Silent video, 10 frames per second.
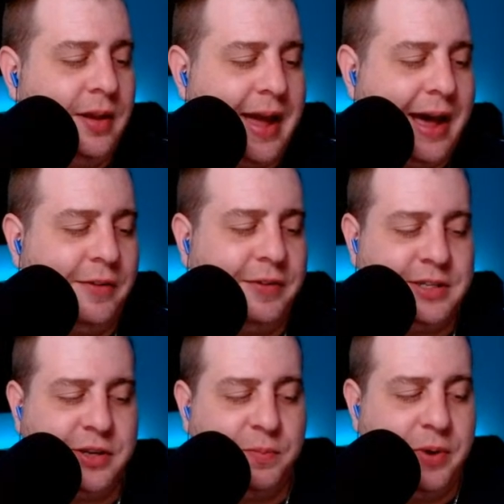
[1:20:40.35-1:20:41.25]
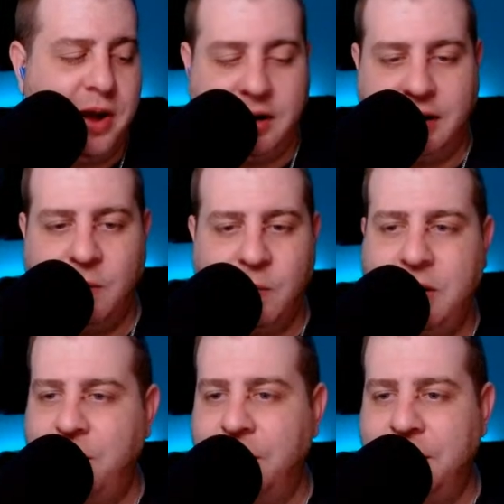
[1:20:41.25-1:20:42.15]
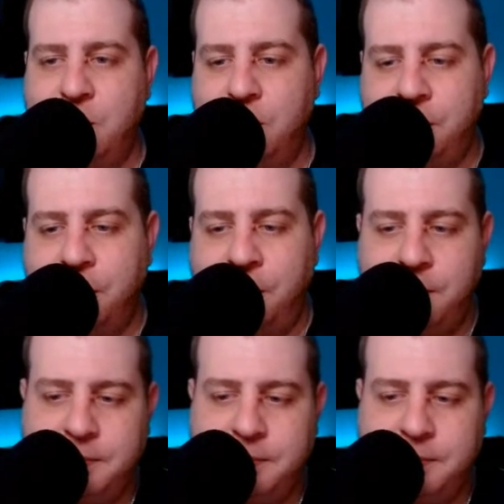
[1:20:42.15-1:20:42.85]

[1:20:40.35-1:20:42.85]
out of his own pocket. What a really cool dude.